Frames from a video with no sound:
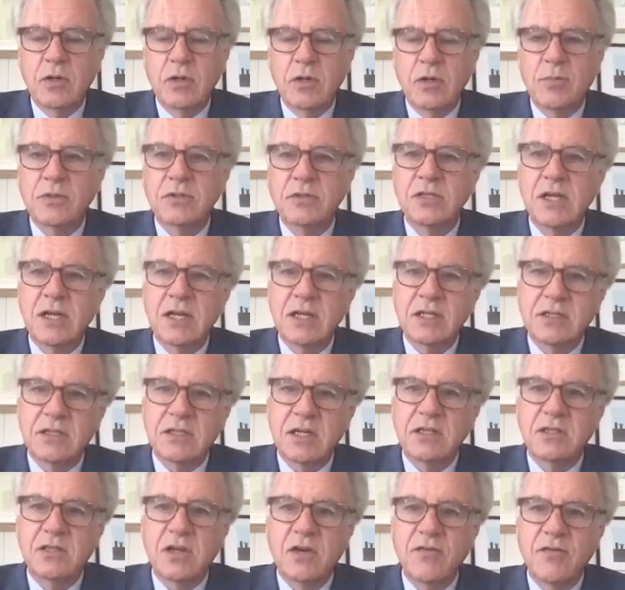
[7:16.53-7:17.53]
When a person
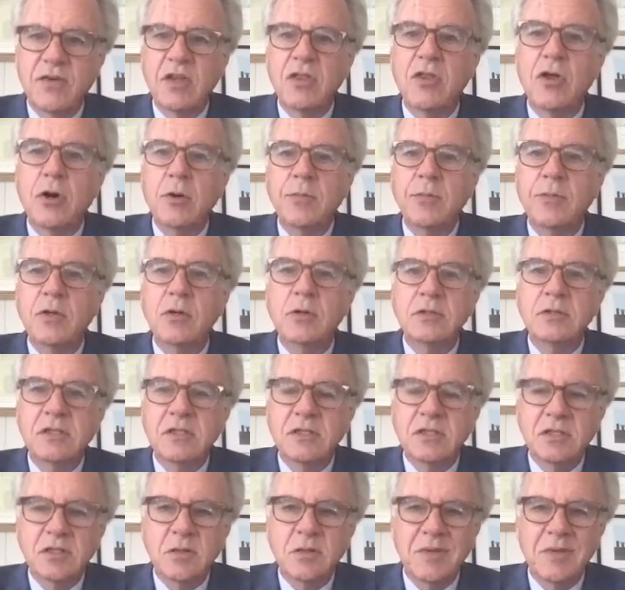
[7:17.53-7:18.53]
gets HIV, their immune
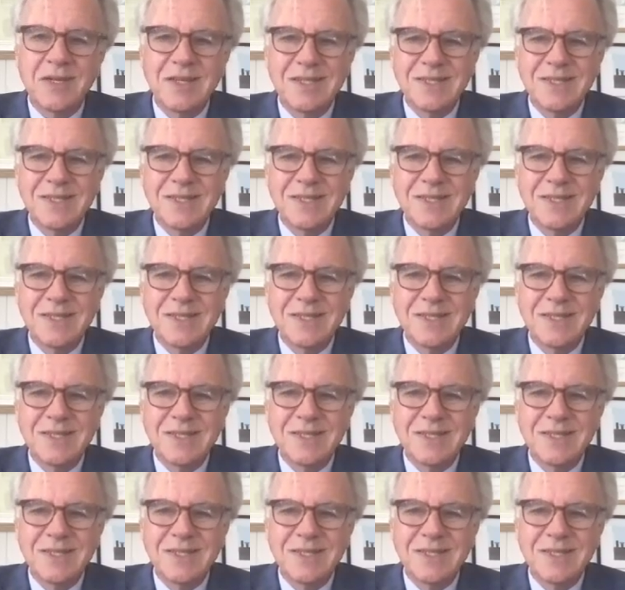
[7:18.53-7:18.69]
system